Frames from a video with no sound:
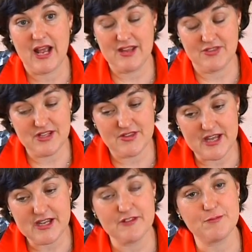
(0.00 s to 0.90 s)
and then
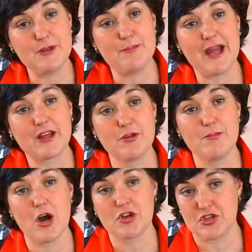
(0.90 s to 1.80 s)
they give me back the
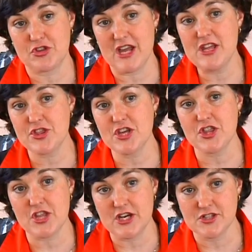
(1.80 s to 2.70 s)
mark that they
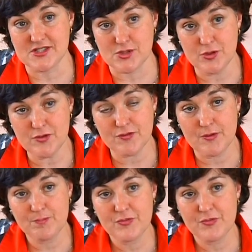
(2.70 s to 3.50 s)
think they deserve.